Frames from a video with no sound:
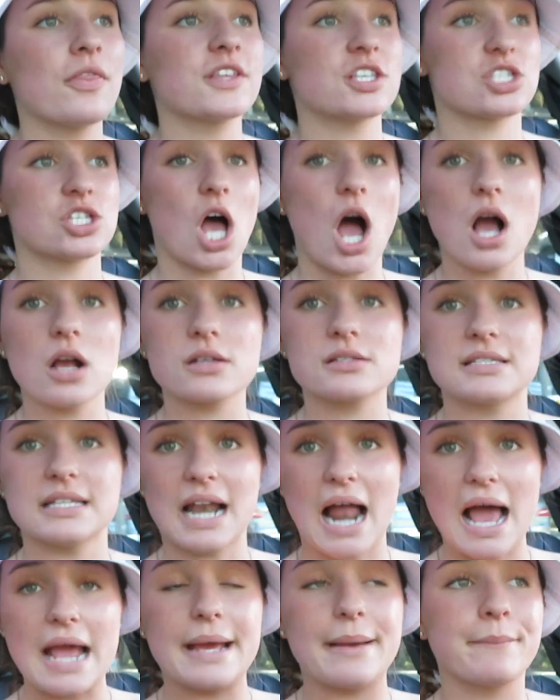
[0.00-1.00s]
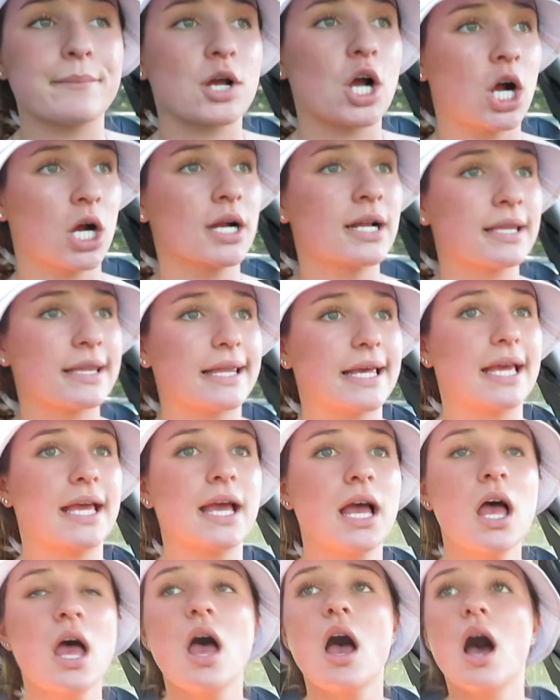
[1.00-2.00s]
on the songs that I am currently
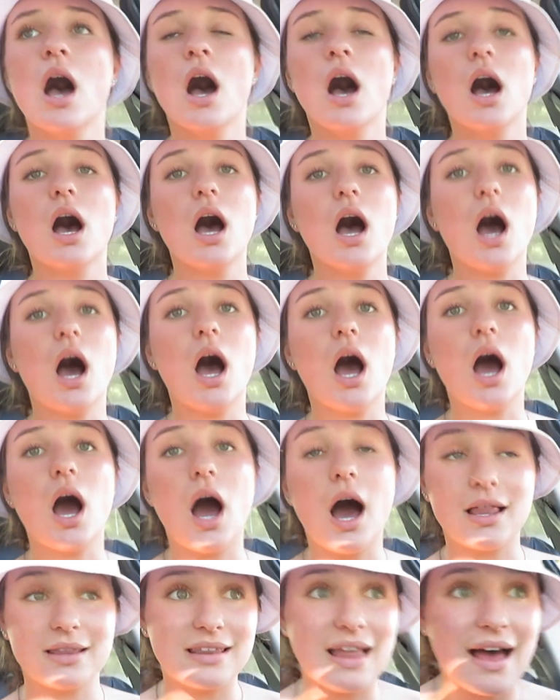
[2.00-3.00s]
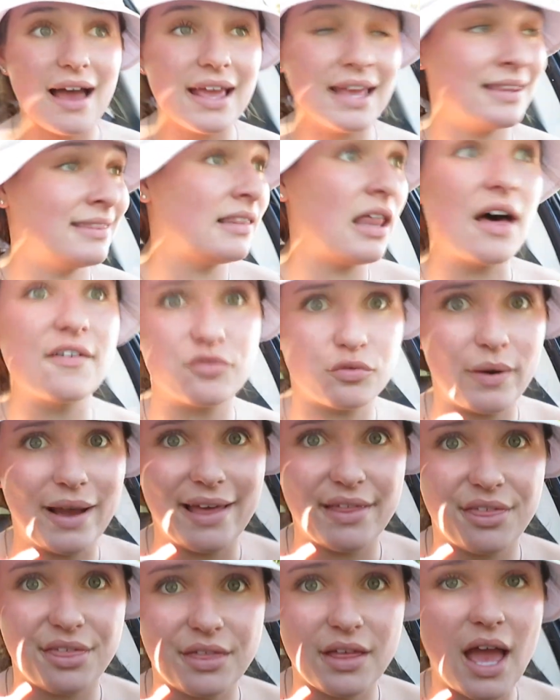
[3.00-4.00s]
in love
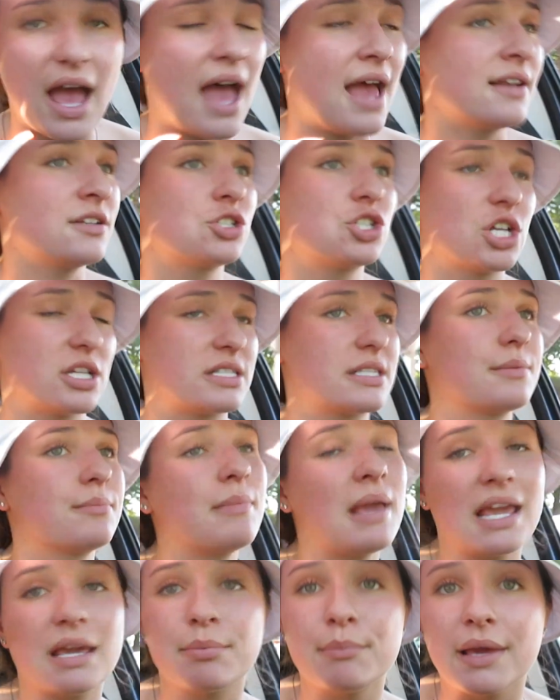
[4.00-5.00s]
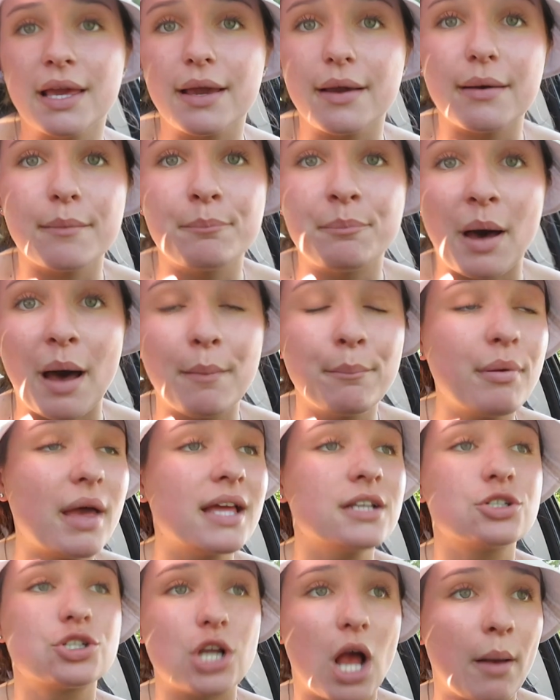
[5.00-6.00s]
with and just make me bump
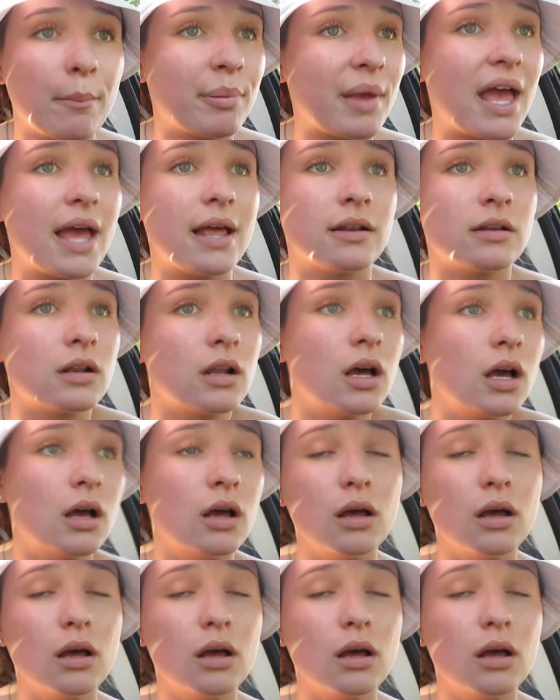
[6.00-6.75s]
and jump and